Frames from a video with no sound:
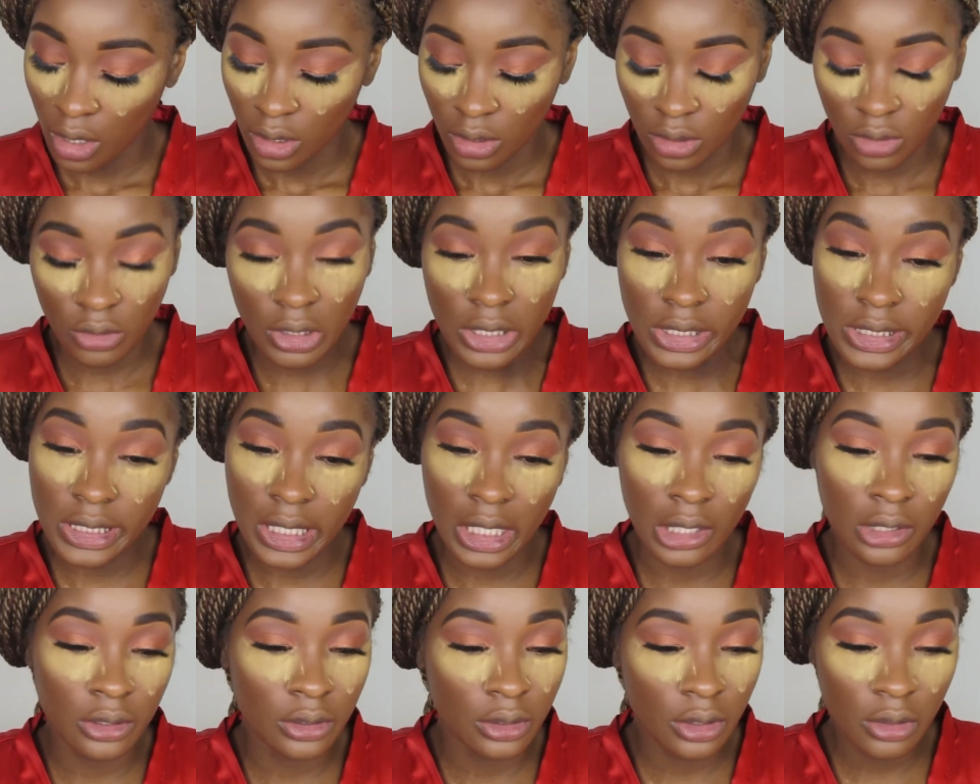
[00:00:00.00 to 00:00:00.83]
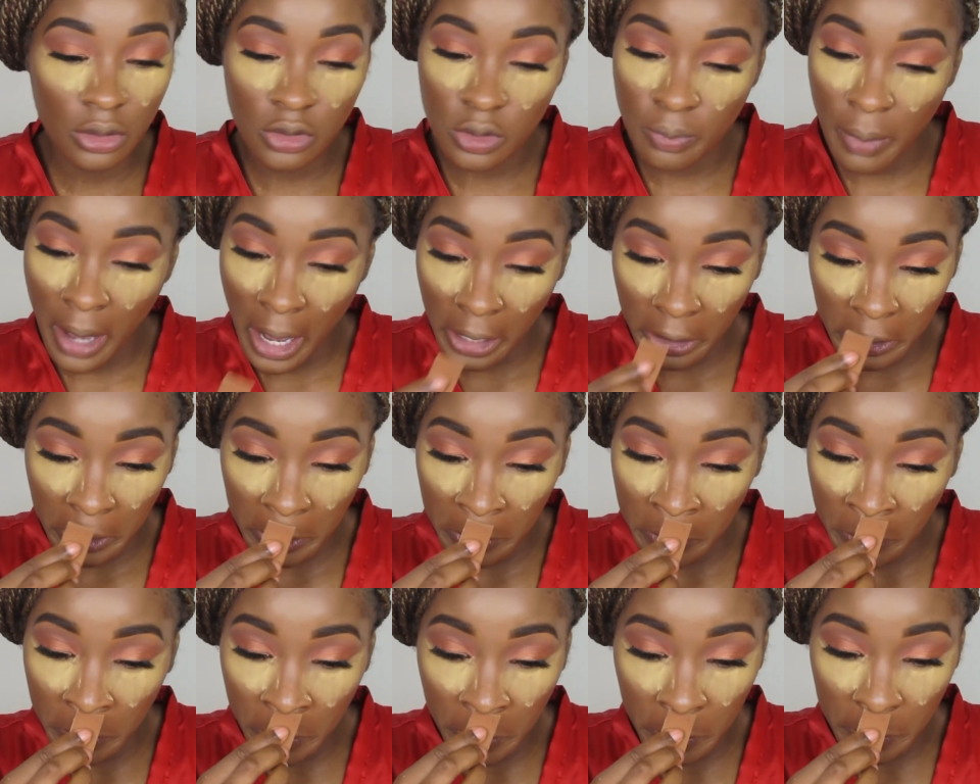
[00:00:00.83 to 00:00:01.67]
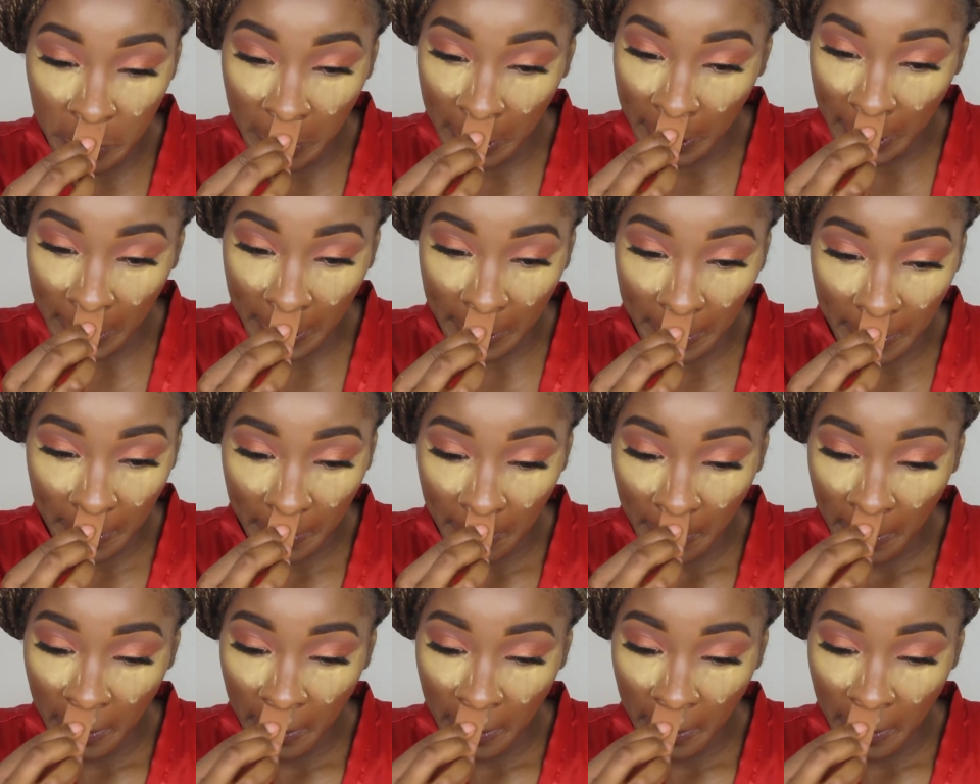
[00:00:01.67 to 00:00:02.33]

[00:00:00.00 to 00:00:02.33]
you can tell who used powder and who didn't.